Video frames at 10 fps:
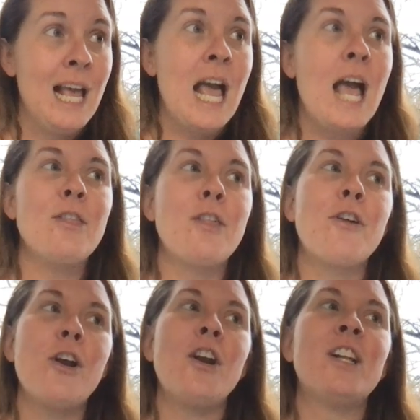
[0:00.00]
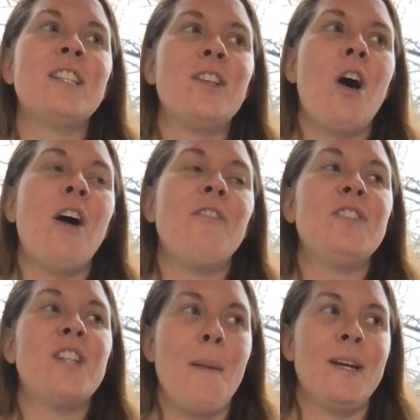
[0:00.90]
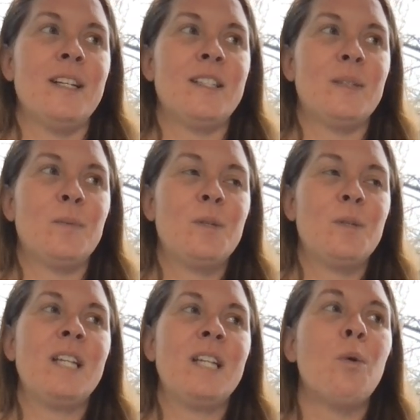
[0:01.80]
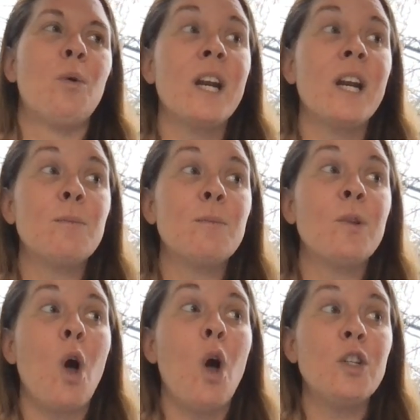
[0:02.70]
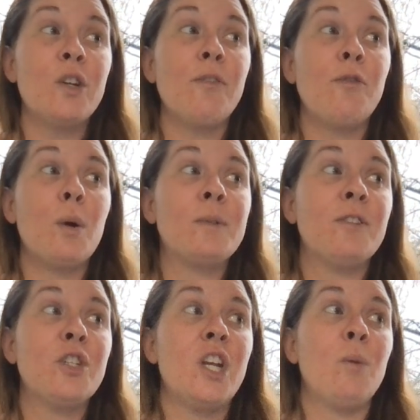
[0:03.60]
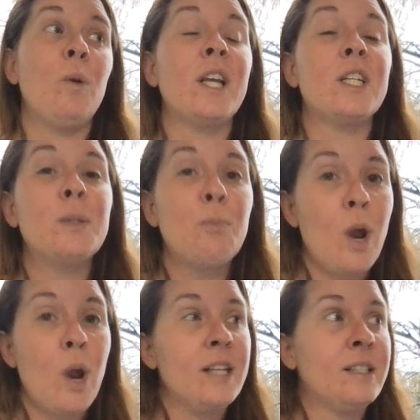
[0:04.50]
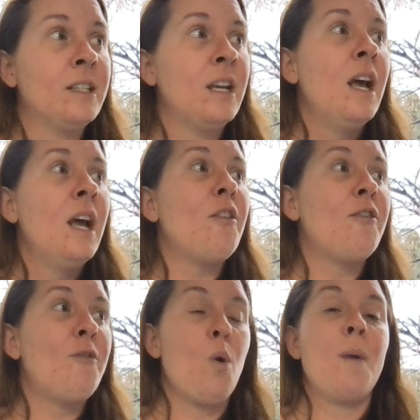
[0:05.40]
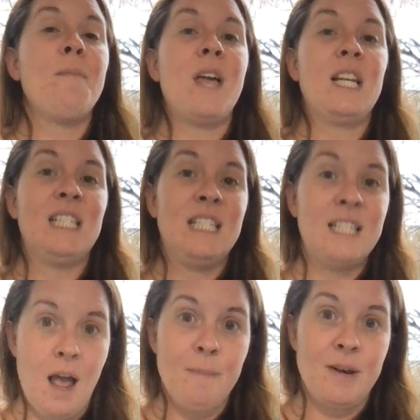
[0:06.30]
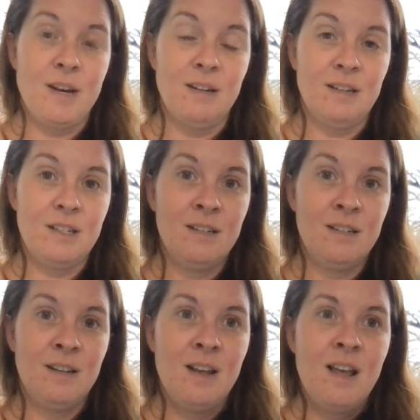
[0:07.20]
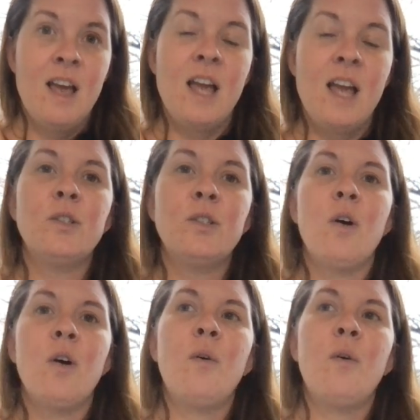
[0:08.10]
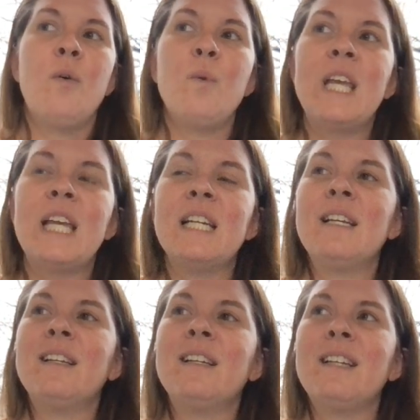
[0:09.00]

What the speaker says: And the third is the law of dominance, which means an organism with alternate forms of a gene will express the form that is dominant. And so we can,